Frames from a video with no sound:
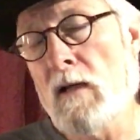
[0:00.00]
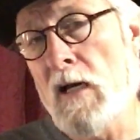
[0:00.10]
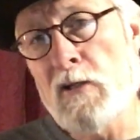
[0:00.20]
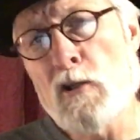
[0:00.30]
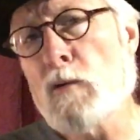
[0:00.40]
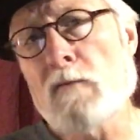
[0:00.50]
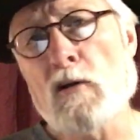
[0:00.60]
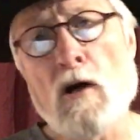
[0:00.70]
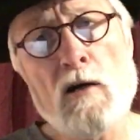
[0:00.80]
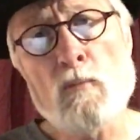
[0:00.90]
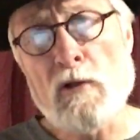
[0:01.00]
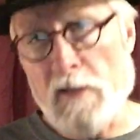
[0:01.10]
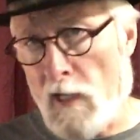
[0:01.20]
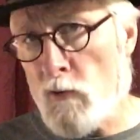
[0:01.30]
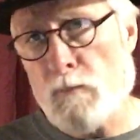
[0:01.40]
And you have gone
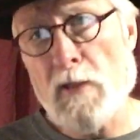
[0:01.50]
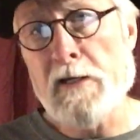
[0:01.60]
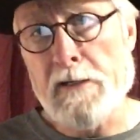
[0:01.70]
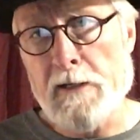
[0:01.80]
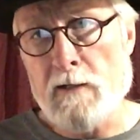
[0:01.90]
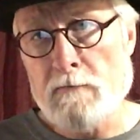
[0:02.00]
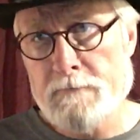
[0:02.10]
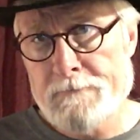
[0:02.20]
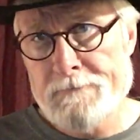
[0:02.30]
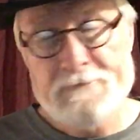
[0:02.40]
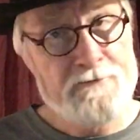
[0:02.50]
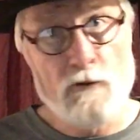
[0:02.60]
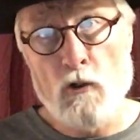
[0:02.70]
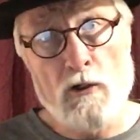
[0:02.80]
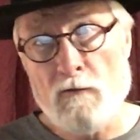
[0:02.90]
without paying
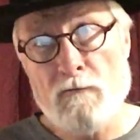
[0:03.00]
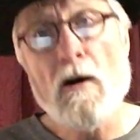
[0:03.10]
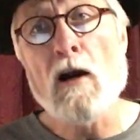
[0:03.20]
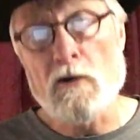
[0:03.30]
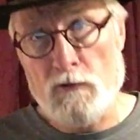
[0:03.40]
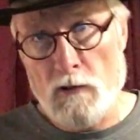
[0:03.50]
for far too